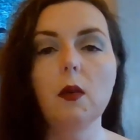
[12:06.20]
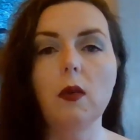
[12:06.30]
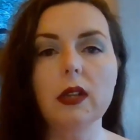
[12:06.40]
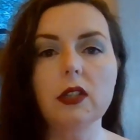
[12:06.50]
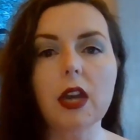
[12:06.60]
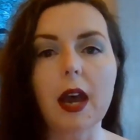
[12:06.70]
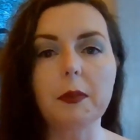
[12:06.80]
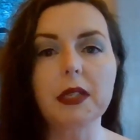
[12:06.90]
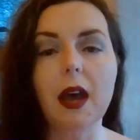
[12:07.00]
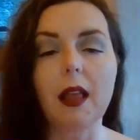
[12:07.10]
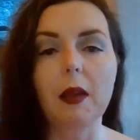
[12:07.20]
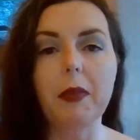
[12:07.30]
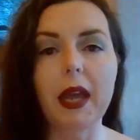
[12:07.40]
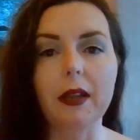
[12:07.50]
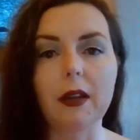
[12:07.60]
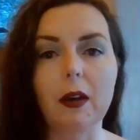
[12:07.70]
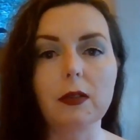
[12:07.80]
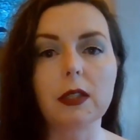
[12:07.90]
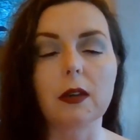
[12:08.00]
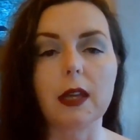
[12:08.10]
one chopped
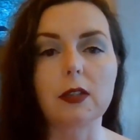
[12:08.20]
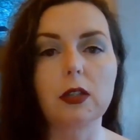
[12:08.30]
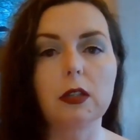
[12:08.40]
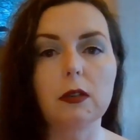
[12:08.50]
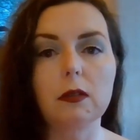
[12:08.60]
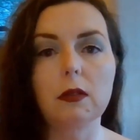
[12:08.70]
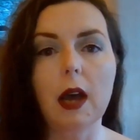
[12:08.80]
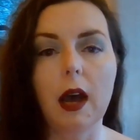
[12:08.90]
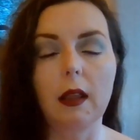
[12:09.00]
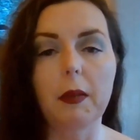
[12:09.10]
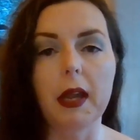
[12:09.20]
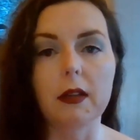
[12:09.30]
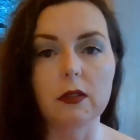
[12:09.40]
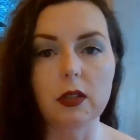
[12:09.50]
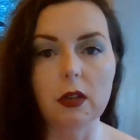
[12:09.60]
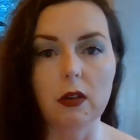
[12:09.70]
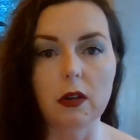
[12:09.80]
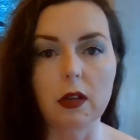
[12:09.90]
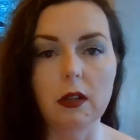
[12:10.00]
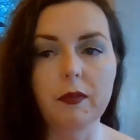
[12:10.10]
jalapeno, so that's two jalapenos
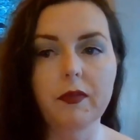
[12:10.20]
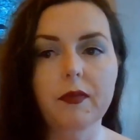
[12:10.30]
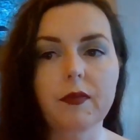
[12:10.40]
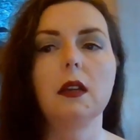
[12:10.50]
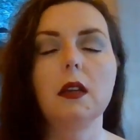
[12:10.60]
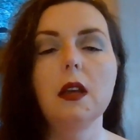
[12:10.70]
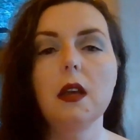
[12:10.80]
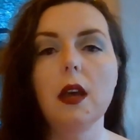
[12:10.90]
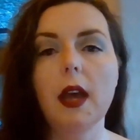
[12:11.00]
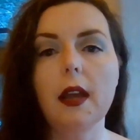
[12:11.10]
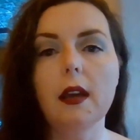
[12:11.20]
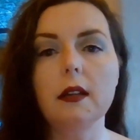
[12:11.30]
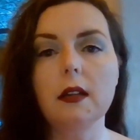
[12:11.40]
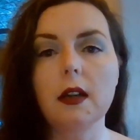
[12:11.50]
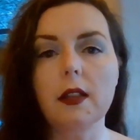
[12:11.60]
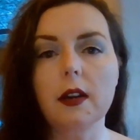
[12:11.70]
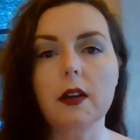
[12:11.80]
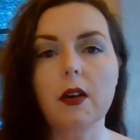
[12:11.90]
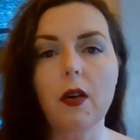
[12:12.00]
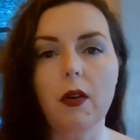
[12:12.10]
total, and another
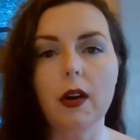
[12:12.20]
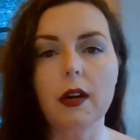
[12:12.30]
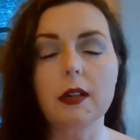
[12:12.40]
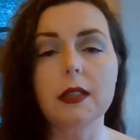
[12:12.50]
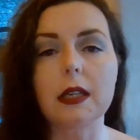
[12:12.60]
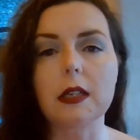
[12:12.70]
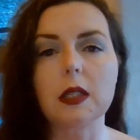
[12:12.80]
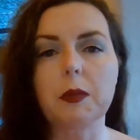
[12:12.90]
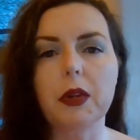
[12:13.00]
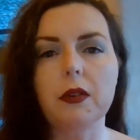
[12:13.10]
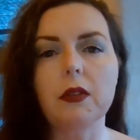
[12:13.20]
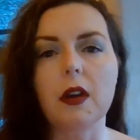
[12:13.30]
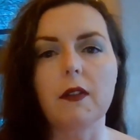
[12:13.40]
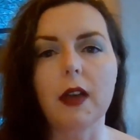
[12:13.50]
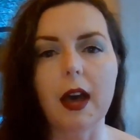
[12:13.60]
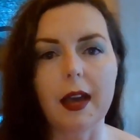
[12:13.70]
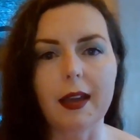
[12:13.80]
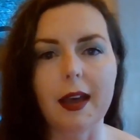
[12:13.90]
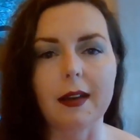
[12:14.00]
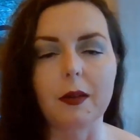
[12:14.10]
quarter teaspoon of
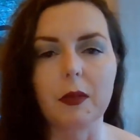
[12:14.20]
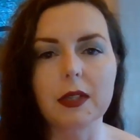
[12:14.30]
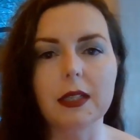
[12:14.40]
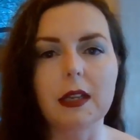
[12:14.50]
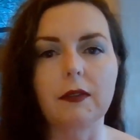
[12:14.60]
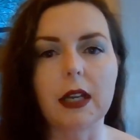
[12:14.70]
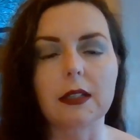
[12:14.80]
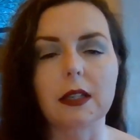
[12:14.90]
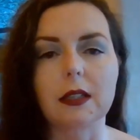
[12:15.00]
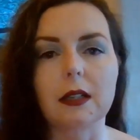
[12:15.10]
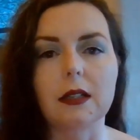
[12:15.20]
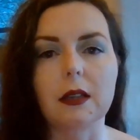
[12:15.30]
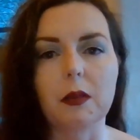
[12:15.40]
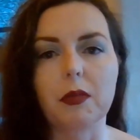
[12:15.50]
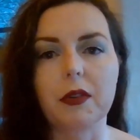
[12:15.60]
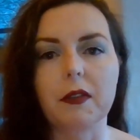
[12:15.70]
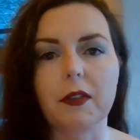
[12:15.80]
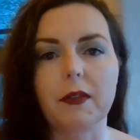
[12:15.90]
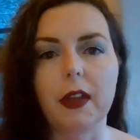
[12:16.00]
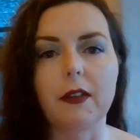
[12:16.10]
cayenne, and we'll see if that doesn't improve
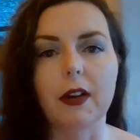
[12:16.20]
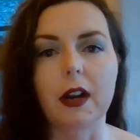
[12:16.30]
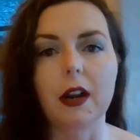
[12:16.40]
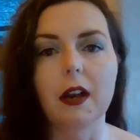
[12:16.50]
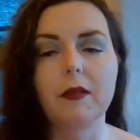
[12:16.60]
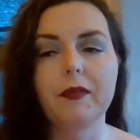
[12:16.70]
the flavor.